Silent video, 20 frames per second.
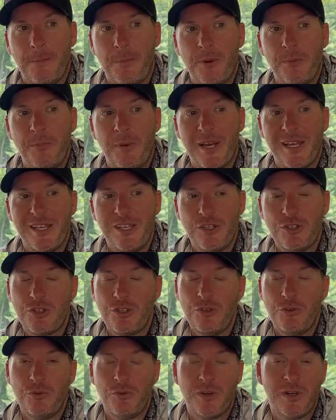But my
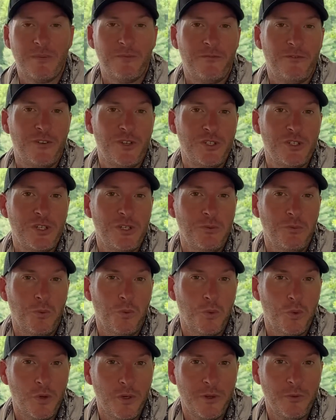issue when I'm fishing
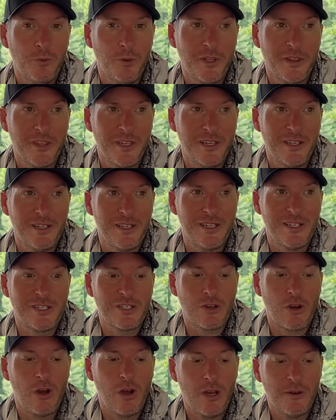wood with it
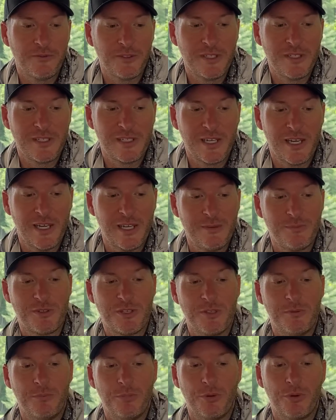is oftentimes
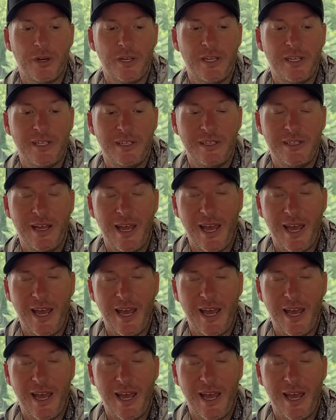the braid